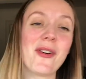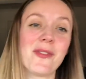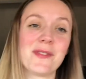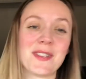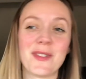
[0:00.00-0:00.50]
I
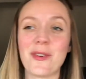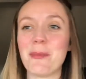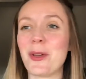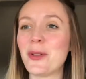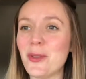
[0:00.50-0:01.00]
obviously thought
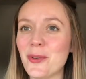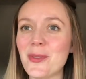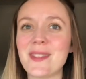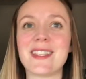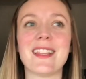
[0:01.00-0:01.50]
about
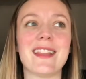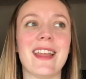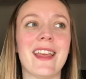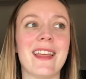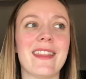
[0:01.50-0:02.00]
clothes and
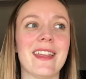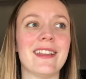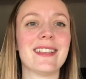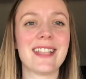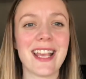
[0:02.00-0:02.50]
the
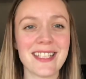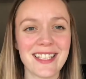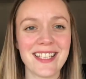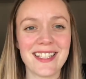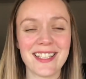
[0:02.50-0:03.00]

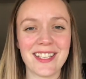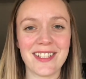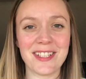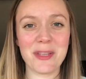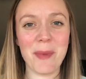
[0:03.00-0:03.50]
necessities that you
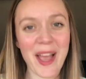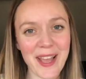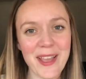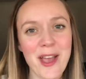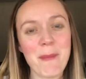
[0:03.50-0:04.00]
need to
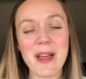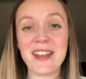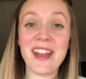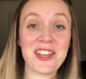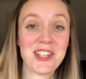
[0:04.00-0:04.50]
buy, but I
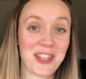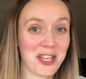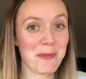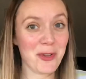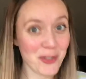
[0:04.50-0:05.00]
didn't actually
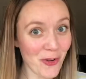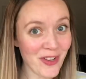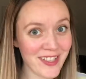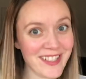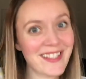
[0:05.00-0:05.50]
think about
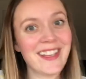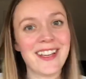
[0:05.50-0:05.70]
toys,